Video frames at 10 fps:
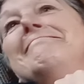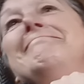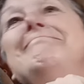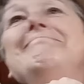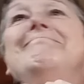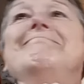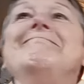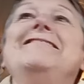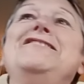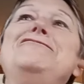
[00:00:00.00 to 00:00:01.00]

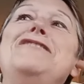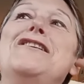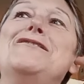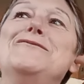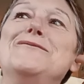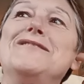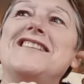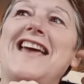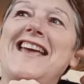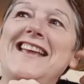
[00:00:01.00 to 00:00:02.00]
oh, who
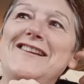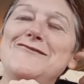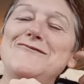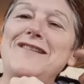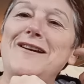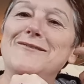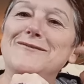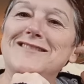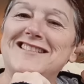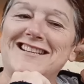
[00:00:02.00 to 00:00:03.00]
knows, hey? Who
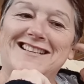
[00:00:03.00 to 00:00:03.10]
knows?